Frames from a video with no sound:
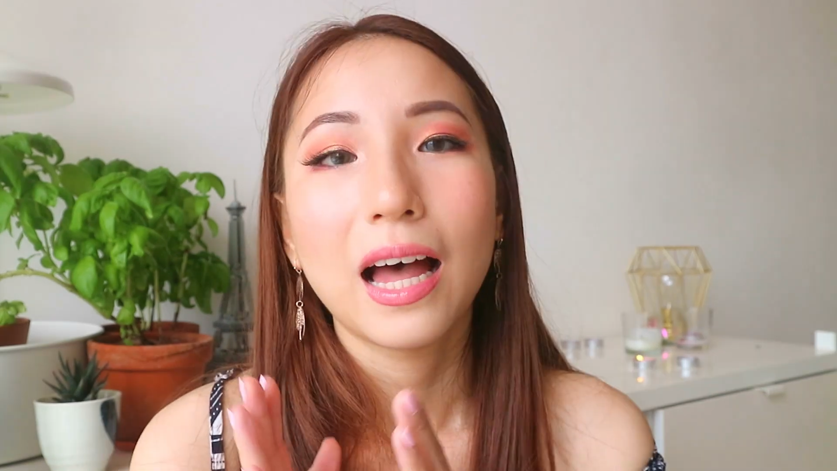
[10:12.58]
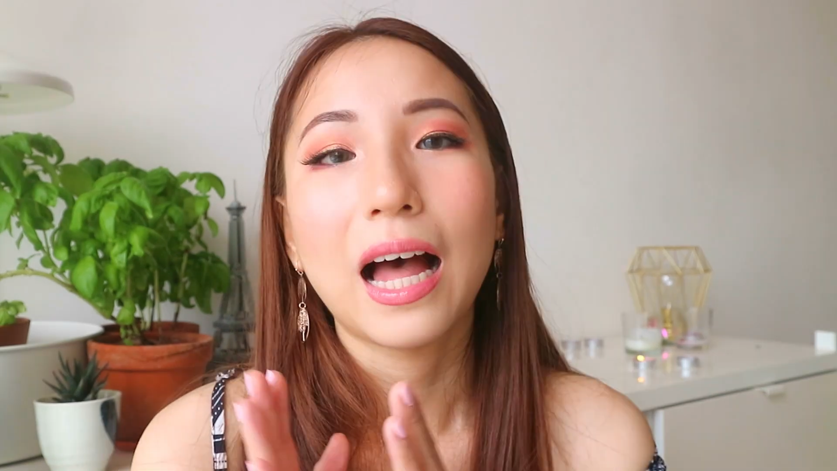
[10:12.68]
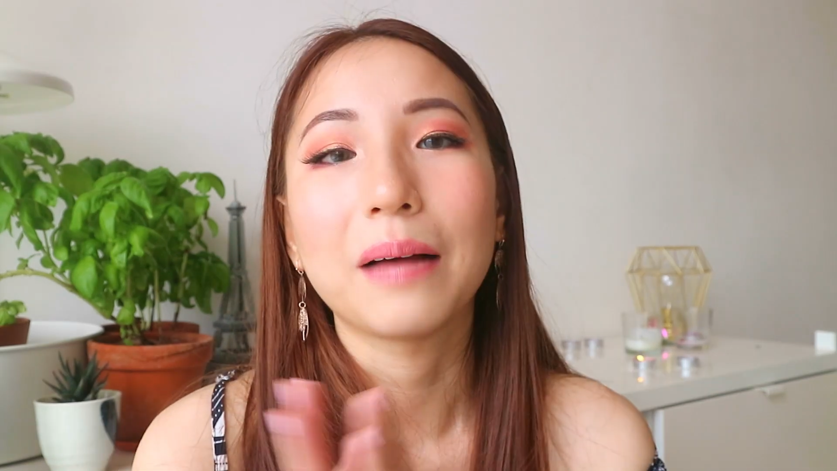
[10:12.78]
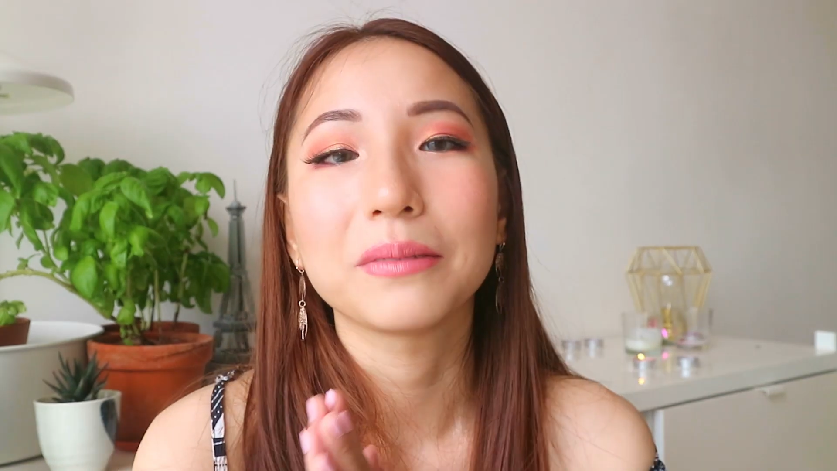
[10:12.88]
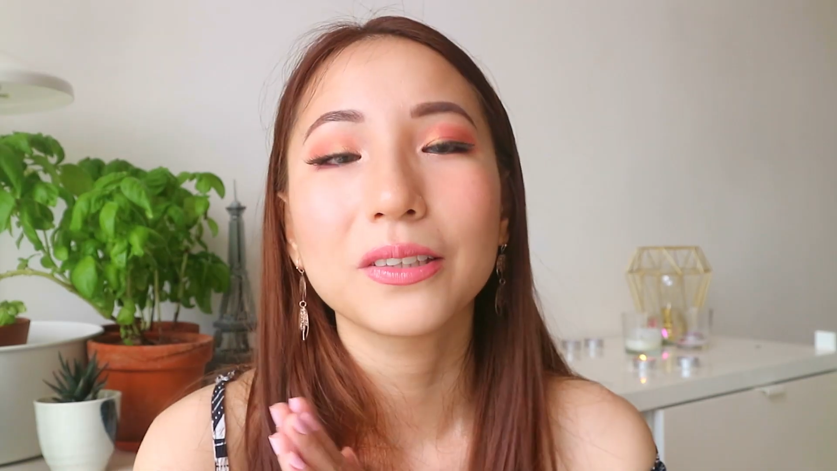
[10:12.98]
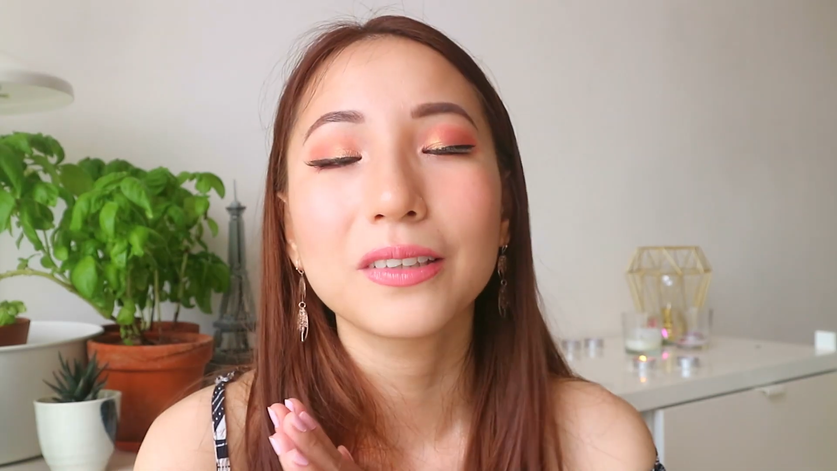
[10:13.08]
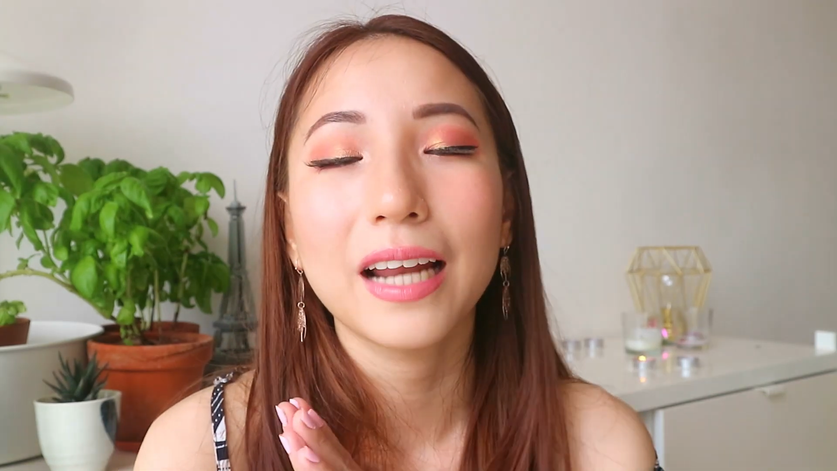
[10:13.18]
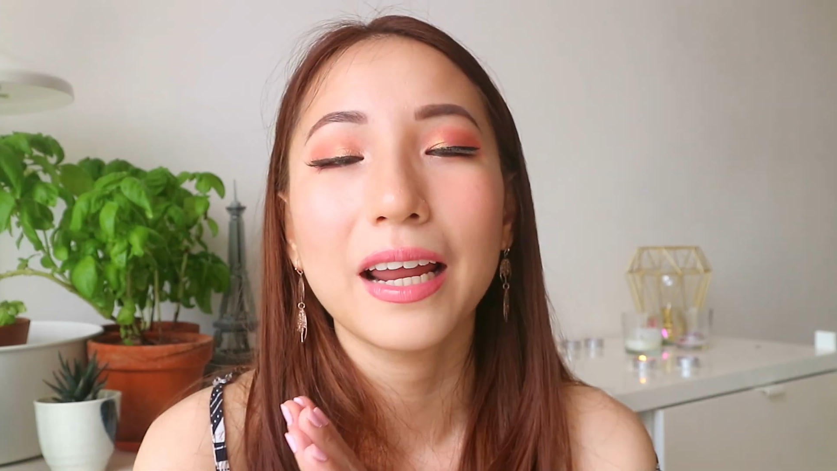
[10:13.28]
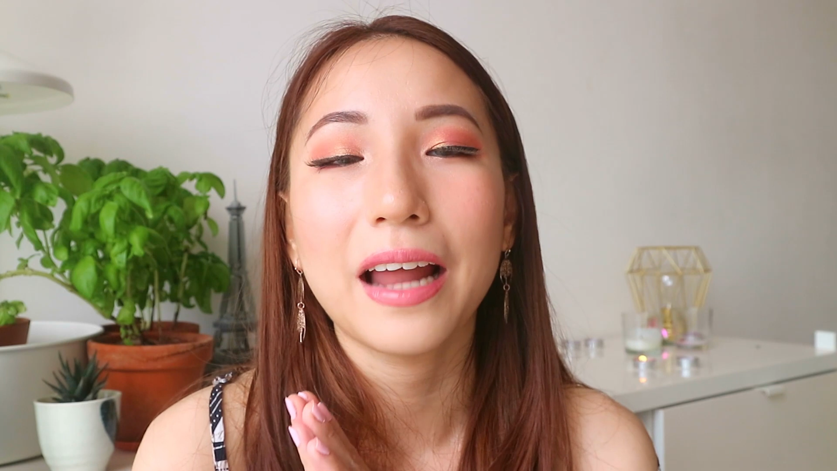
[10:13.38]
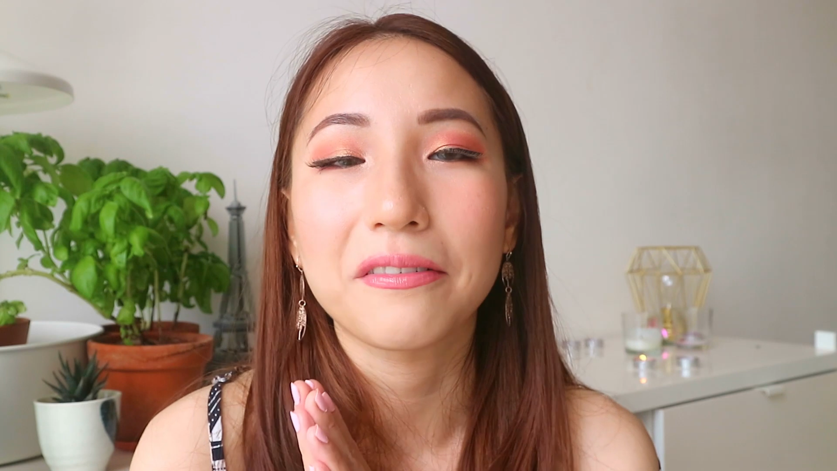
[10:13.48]
I'm so
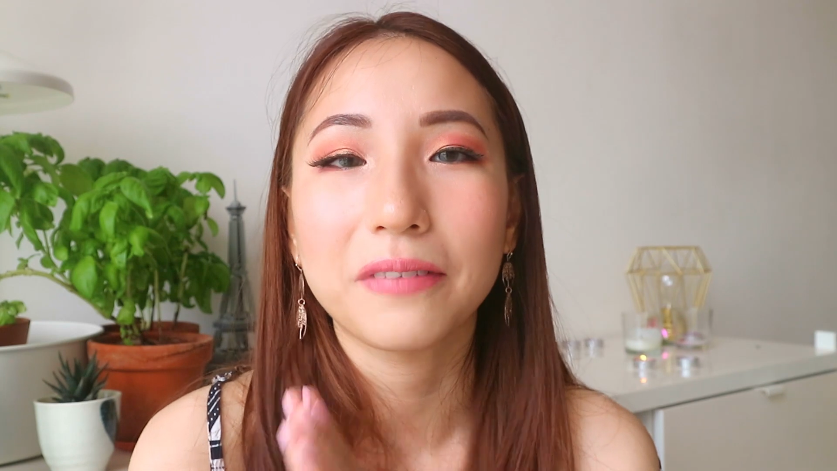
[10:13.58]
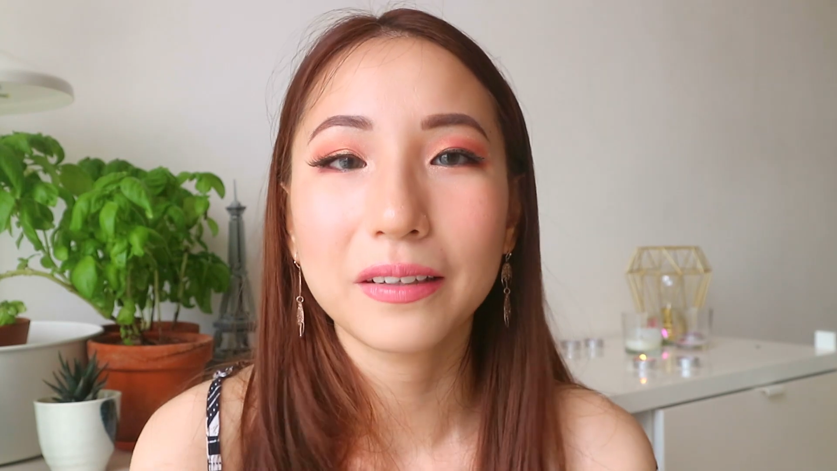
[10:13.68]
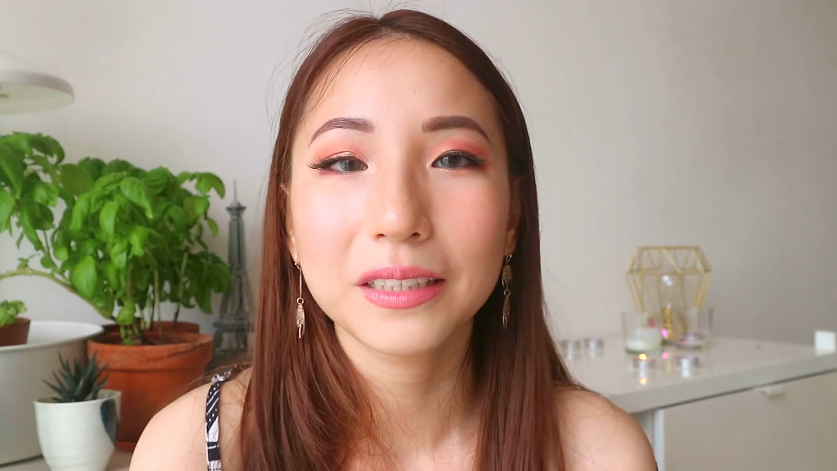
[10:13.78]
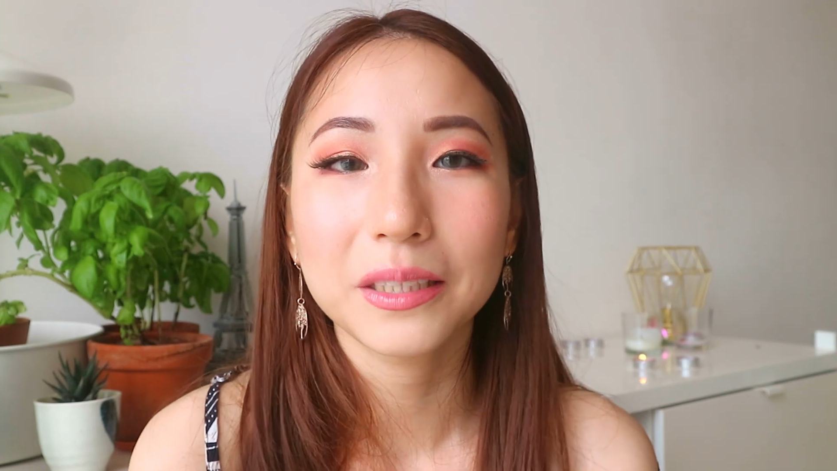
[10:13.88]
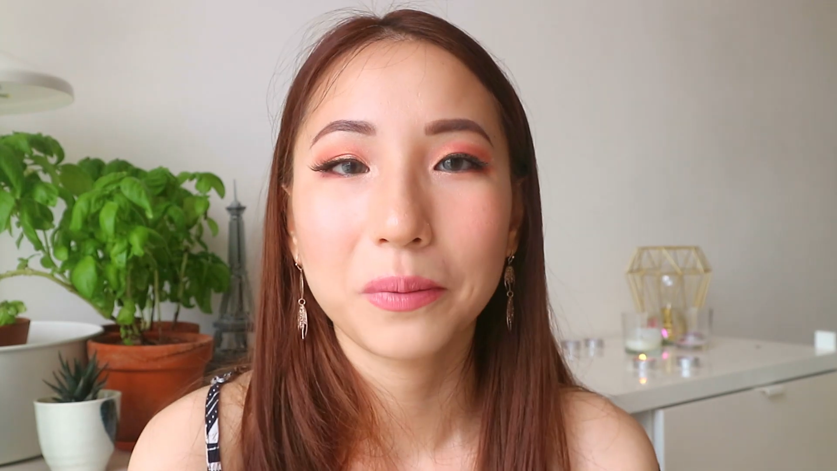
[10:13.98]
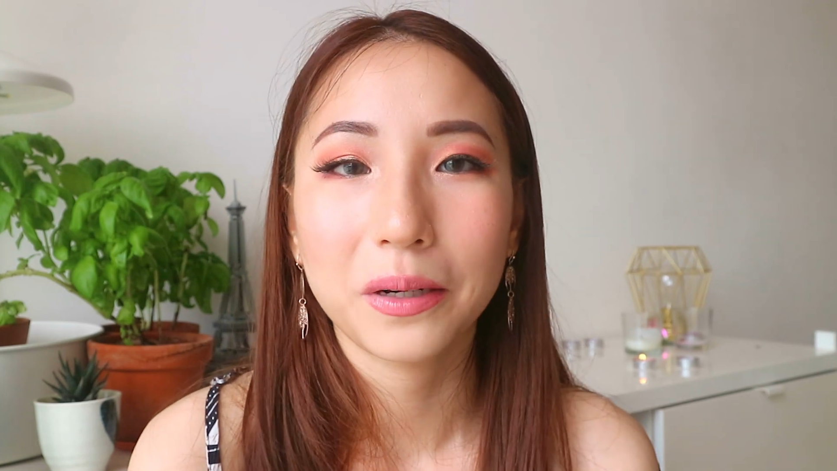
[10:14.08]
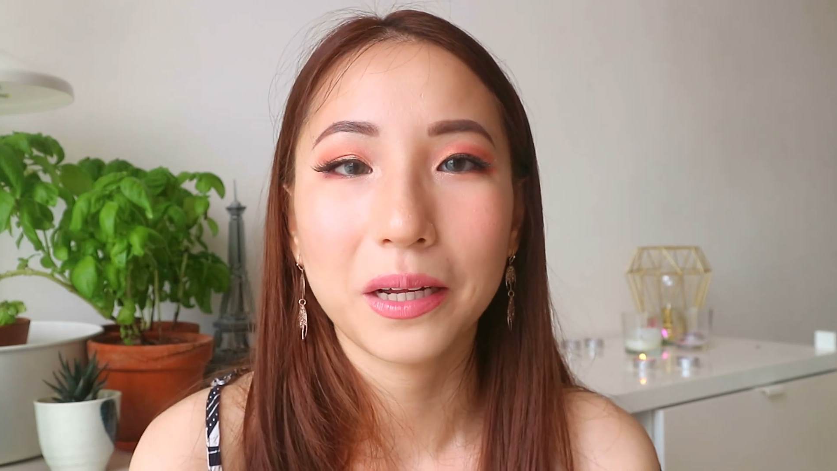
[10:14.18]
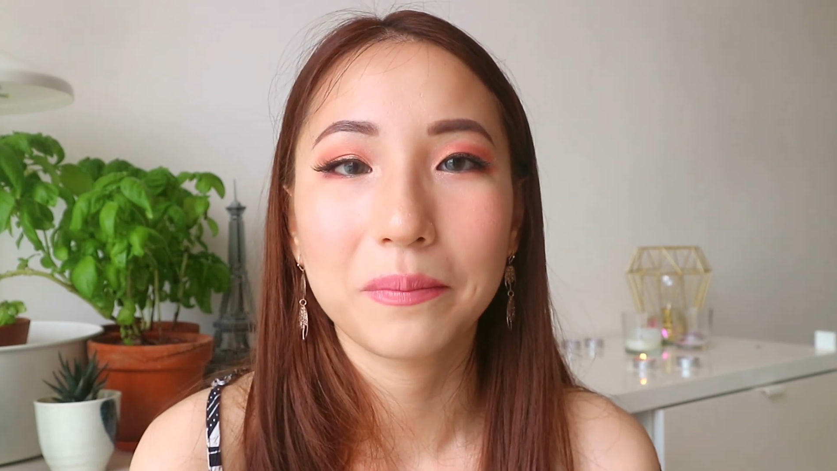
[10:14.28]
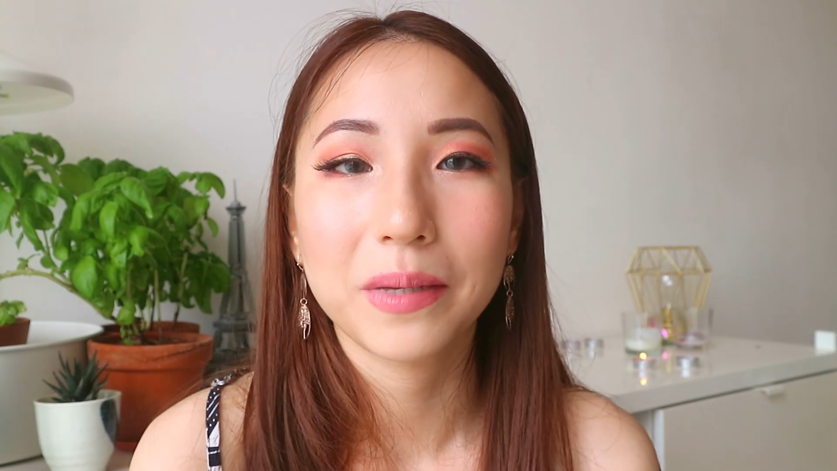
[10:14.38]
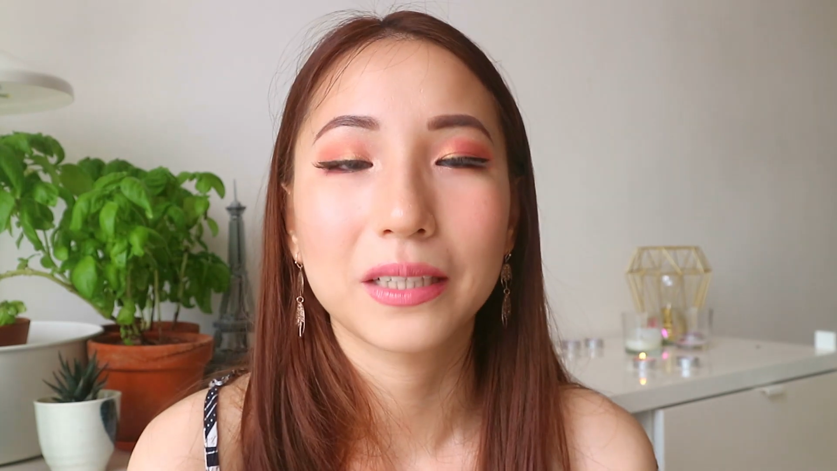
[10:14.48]
glad I found this
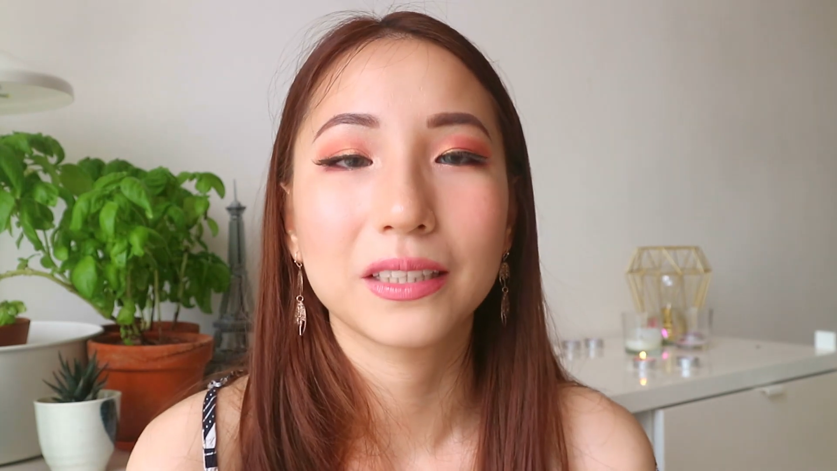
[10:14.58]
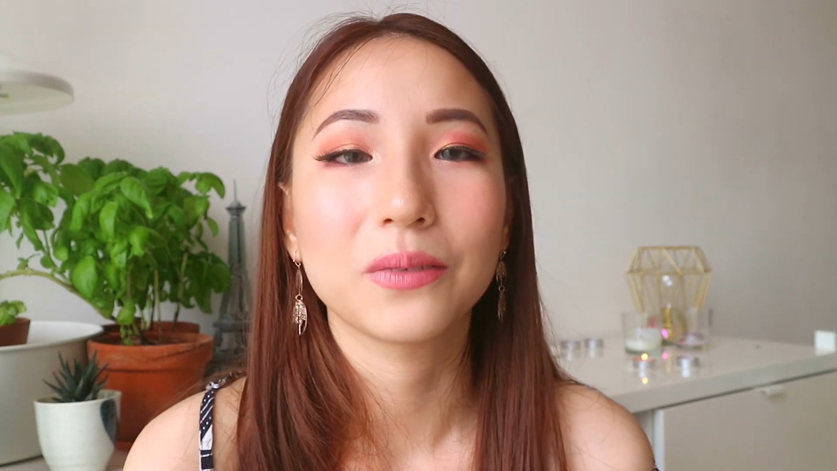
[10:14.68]
product because